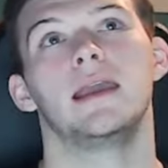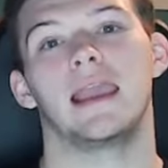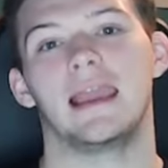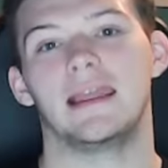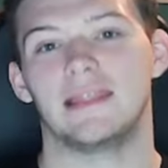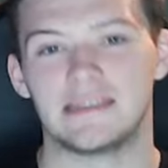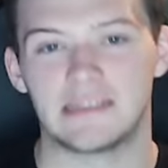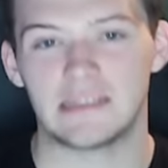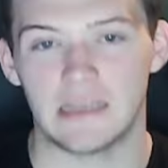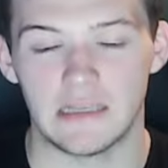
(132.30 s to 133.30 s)
in
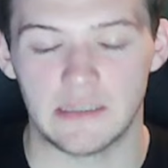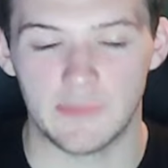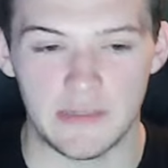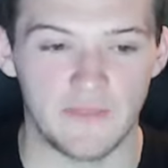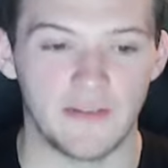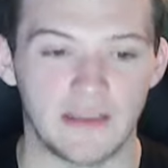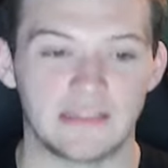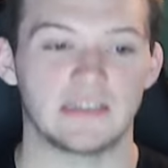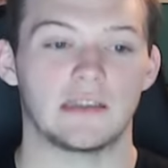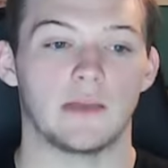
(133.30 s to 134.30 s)
this specific
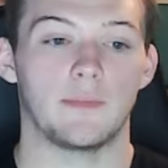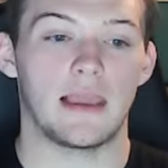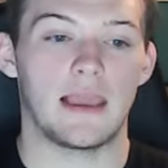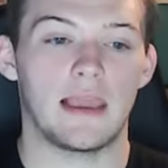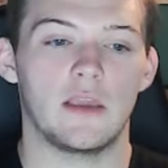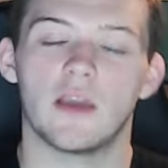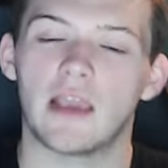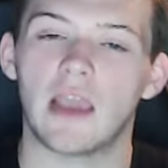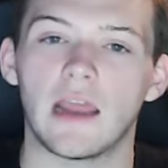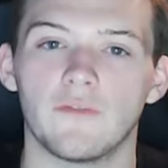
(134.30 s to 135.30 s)
system, you can
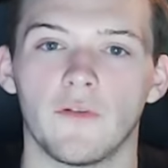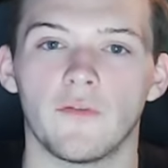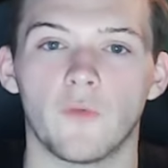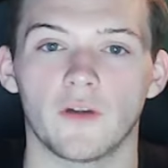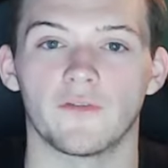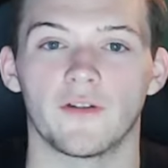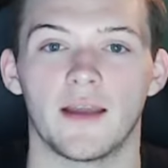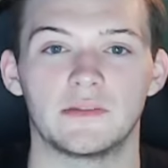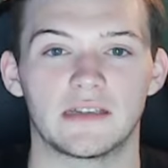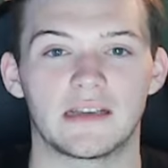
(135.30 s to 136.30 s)
kind of afford for
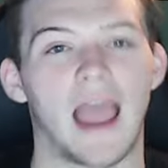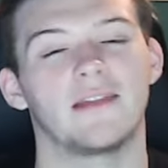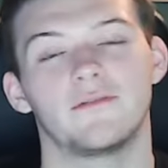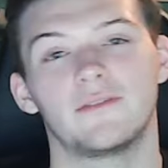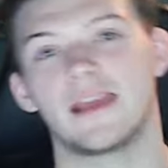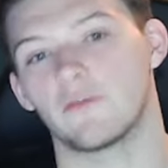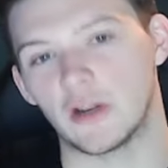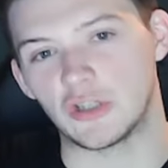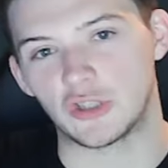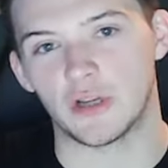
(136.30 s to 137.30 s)
him to kind of take a
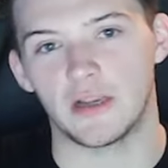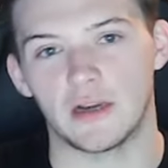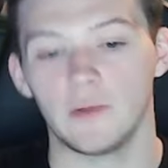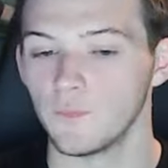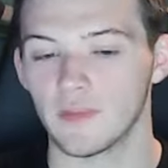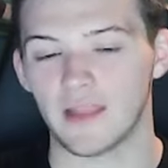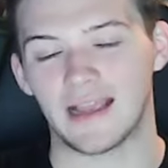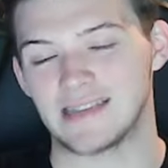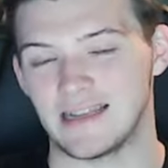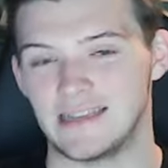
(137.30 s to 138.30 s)
redshirt year. Like I
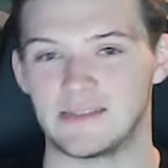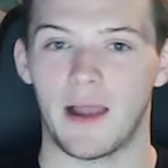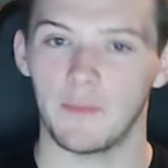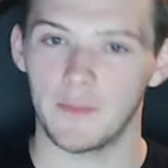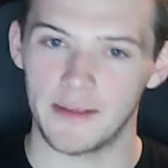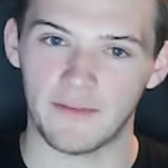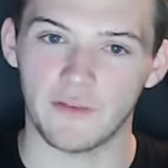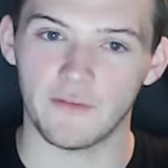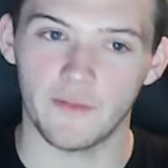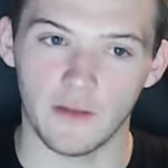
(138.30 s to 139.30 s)
said, he's probably going to have to
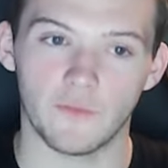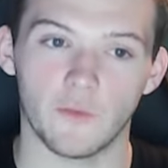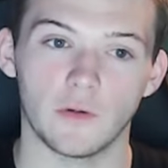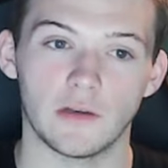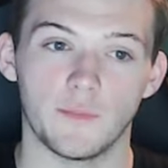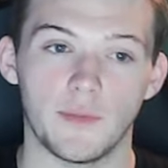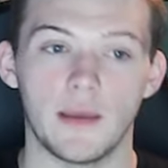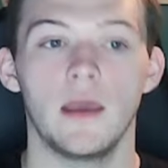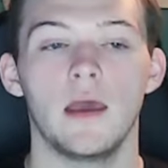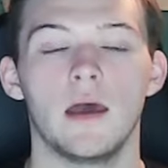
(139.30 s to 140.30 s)
fill in for a little bit.
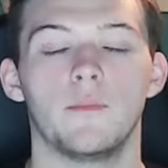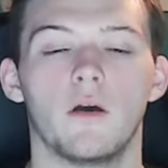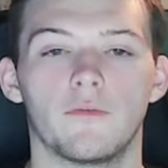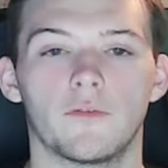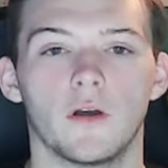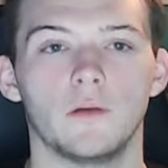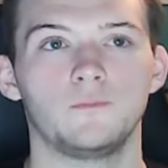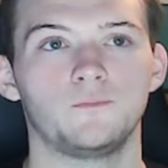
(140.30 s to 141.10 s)
But overall,